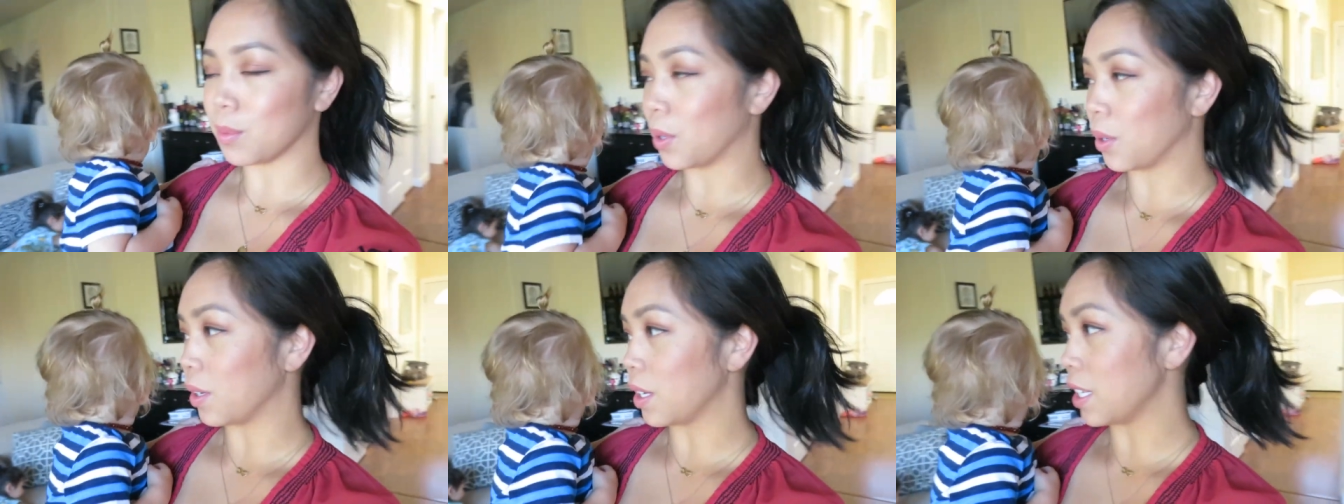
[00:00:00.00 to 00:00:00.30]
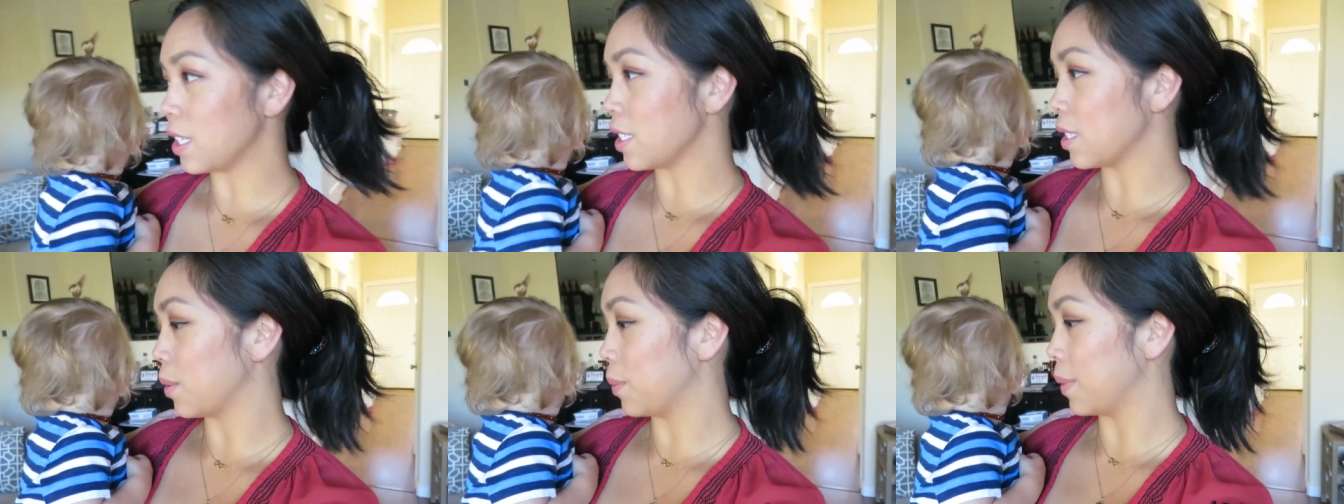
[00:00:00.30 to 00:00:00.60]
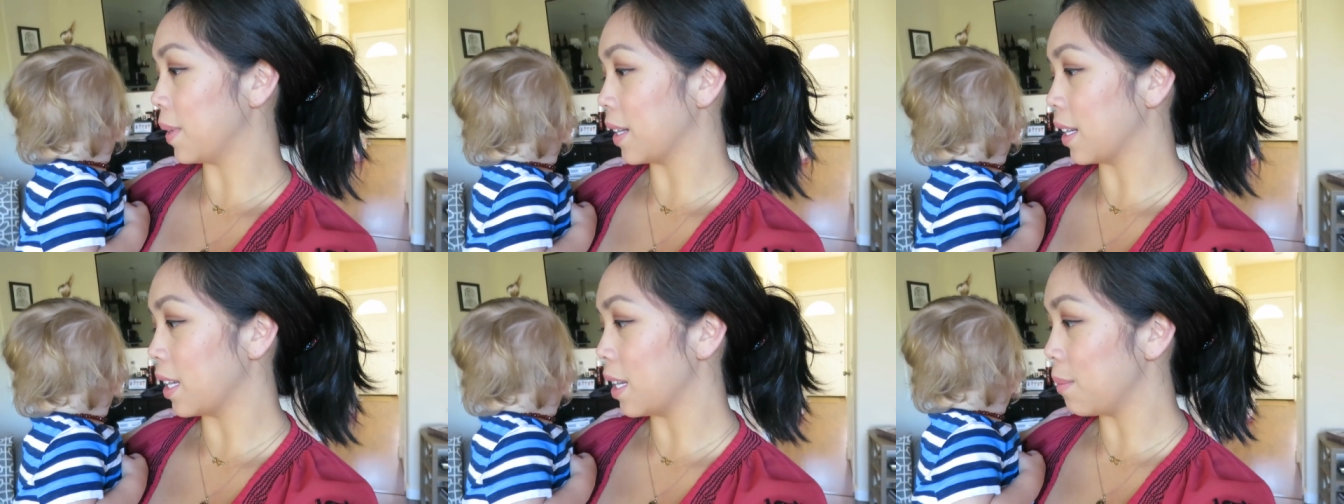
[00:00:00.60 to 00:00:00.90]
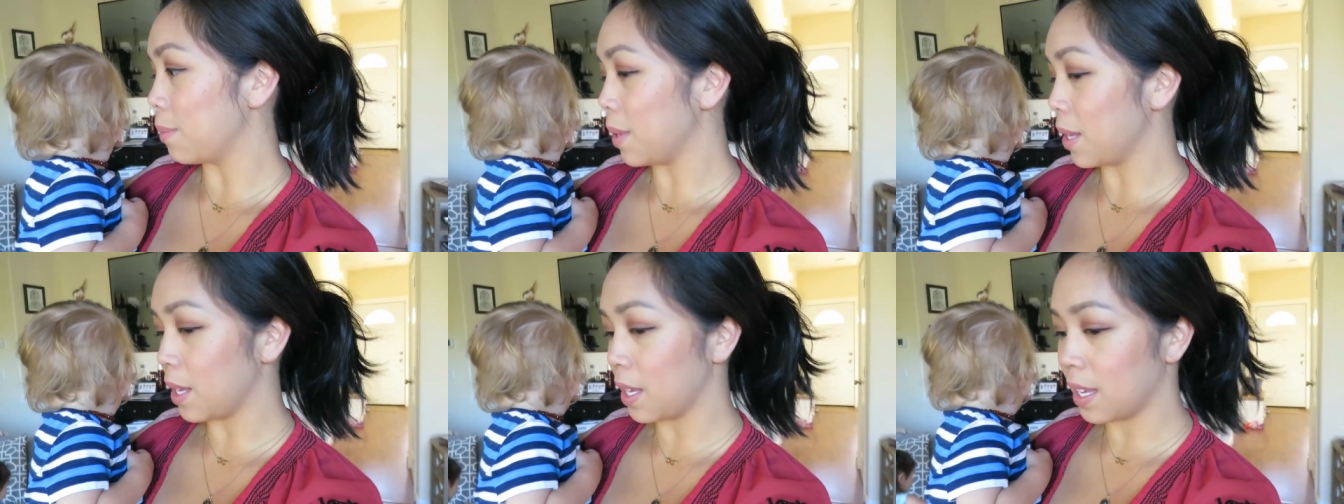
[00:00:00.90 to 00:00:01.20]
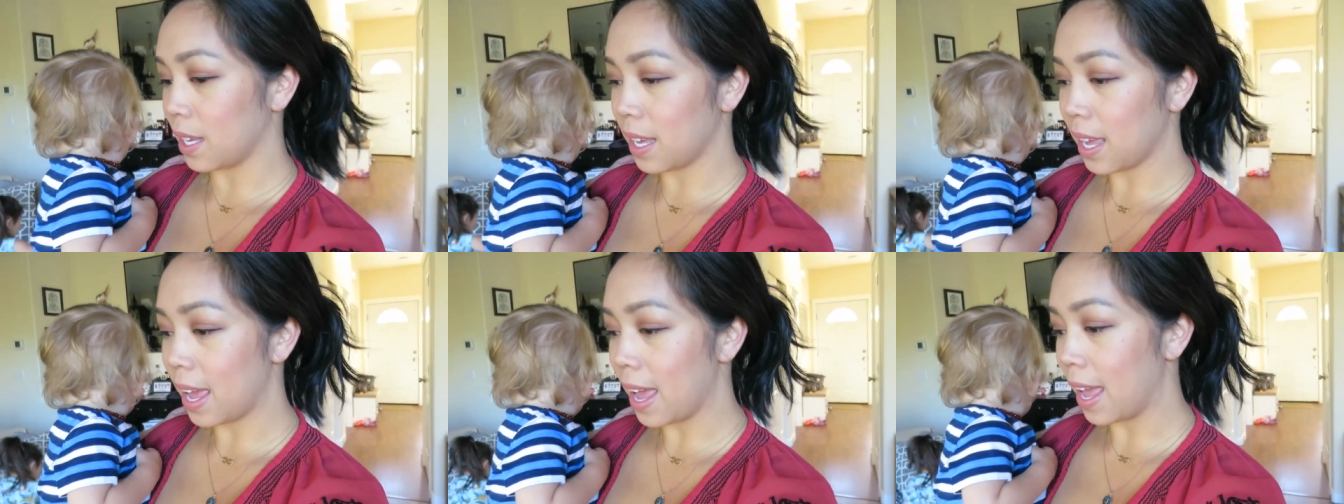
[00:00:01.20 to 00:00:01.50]
Brody. So we're going to
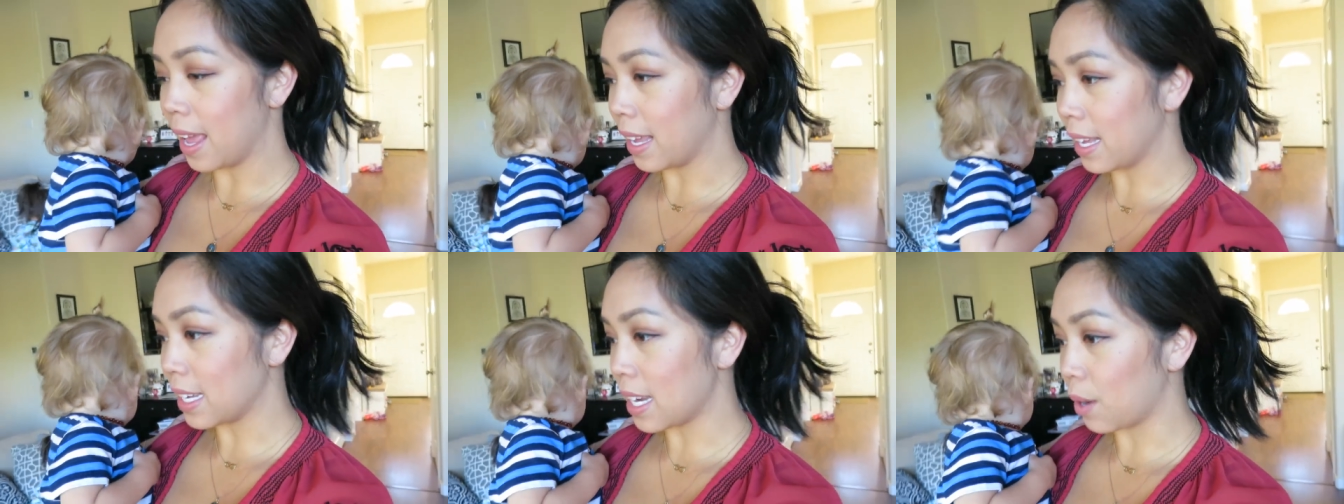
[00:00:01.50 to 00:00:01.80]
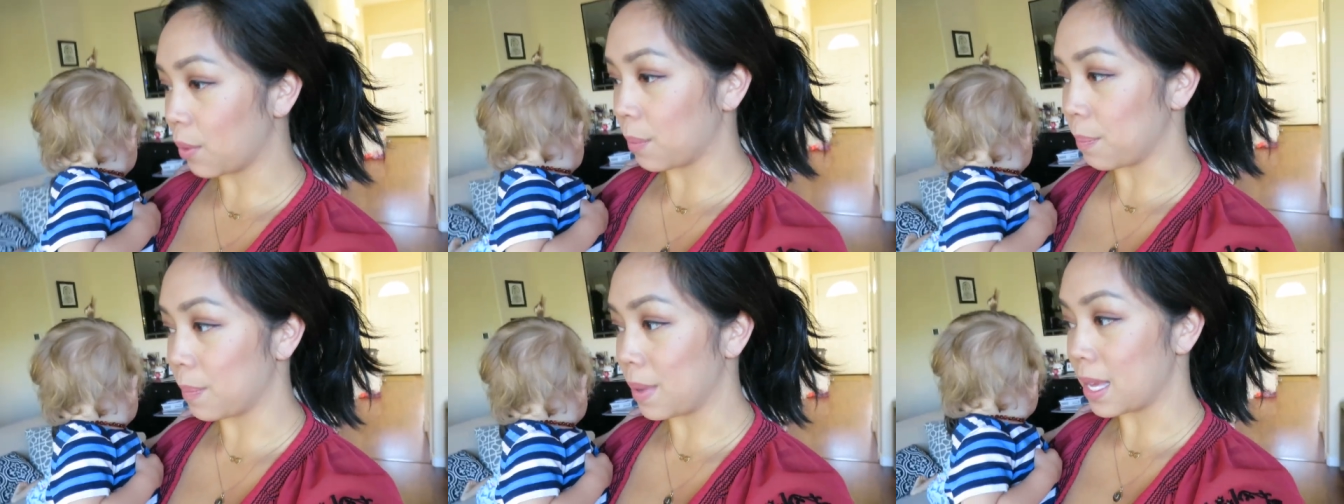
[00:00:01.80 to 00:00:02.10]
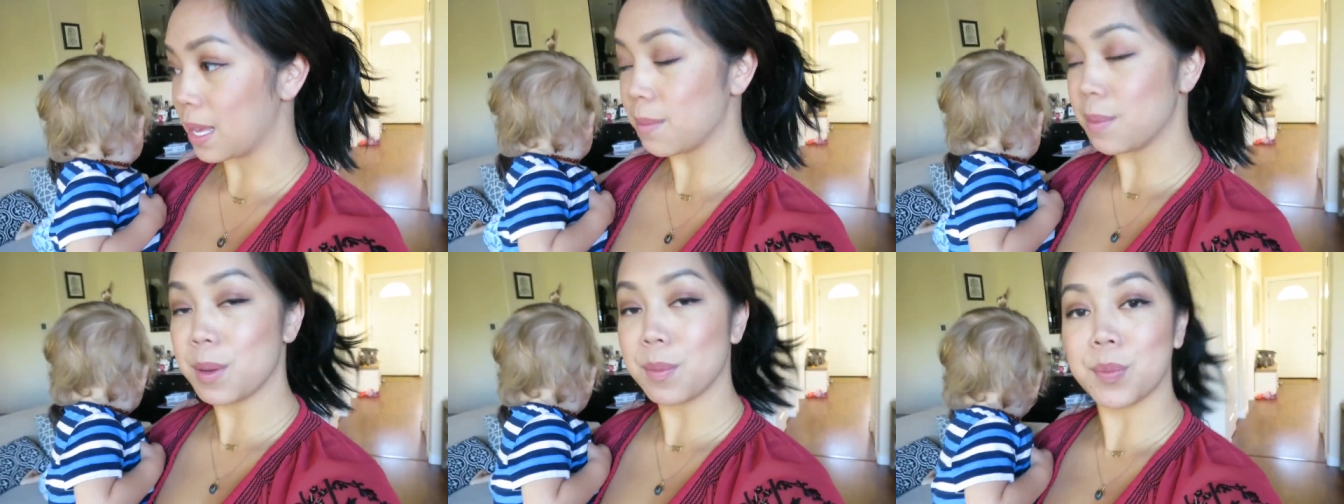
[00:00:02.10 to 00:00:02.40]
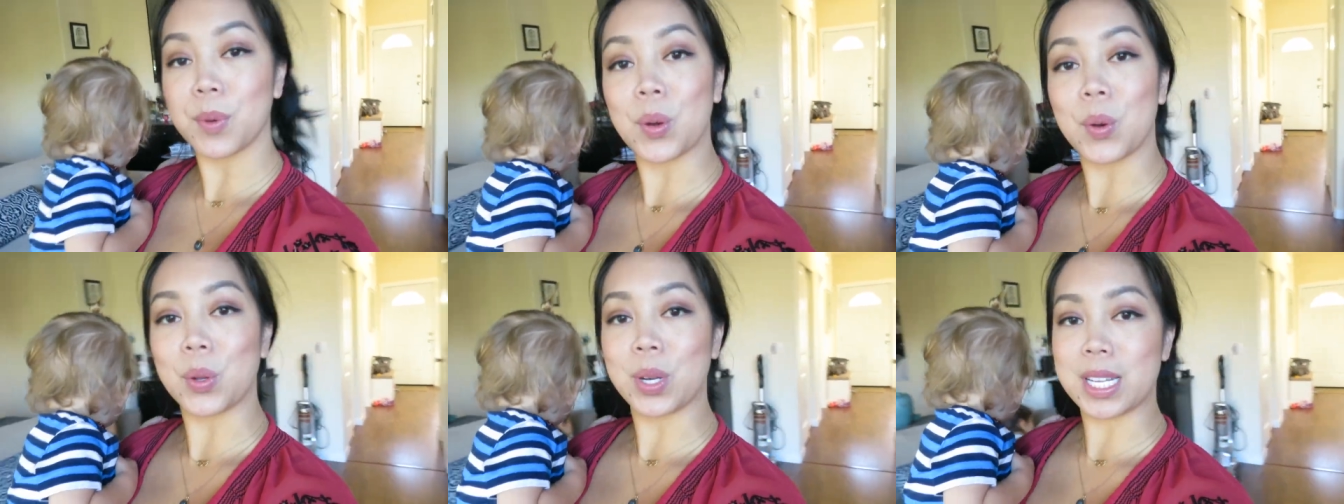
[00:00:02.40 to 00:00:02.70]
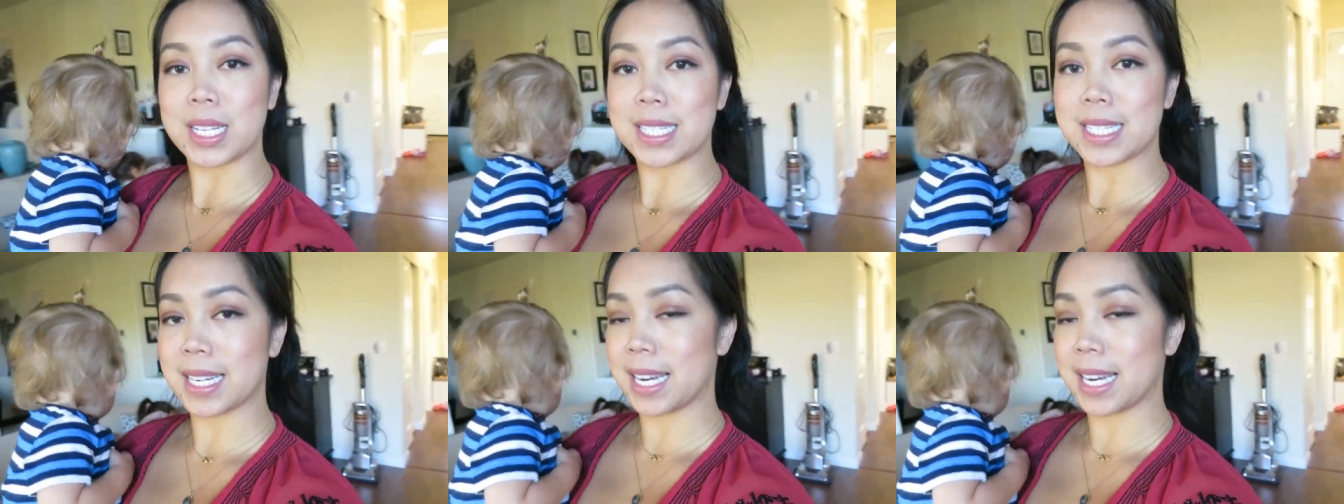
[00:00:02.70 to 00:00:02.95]
be hanging out with Baby Brody